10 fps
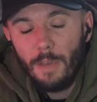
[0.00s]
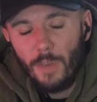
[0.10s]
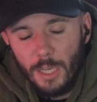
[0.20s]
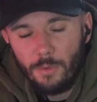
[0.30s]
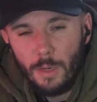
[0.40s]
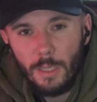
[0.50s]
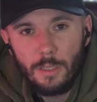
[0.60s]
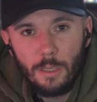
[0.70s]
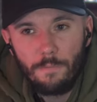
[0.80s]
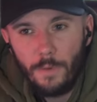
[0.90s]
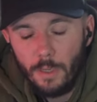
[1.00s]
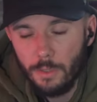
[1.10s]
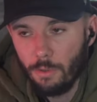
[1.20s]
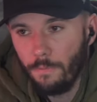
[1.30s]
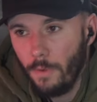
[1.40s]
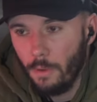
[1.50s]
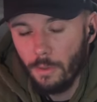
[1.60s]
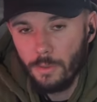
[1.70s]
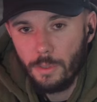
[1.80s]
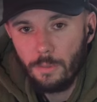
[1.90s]
if you guys run into footage or
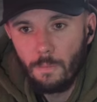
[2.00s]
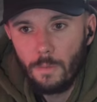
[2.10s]
photos,